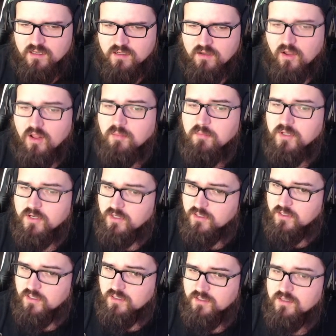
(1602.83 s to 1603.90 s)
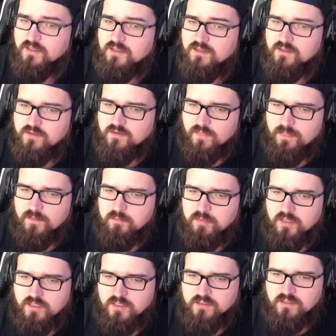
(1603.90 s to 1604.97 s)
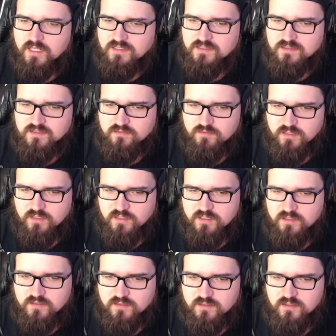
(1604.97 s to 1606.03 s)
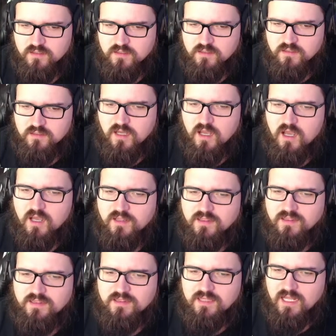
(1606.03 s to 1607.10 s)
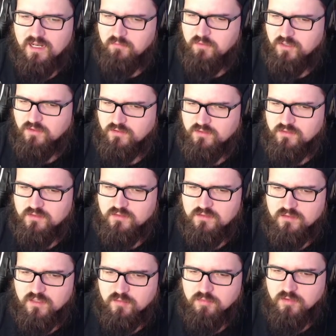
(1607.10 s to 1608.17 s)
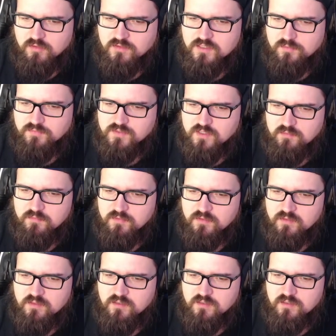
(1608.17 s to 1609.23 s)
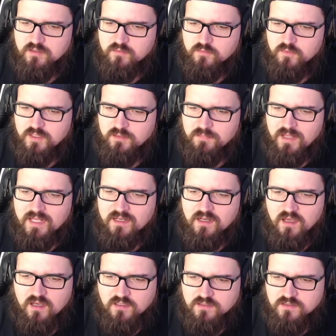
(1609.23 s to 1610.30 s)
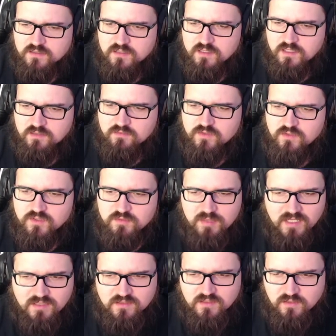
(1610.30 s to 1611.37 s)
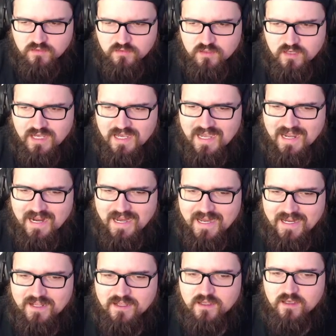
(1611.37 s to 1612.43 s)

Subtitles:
almoner, the bodyguard adds discreetly. That would. Narble looks up to him. When the man nods, he returns back to you. Aye,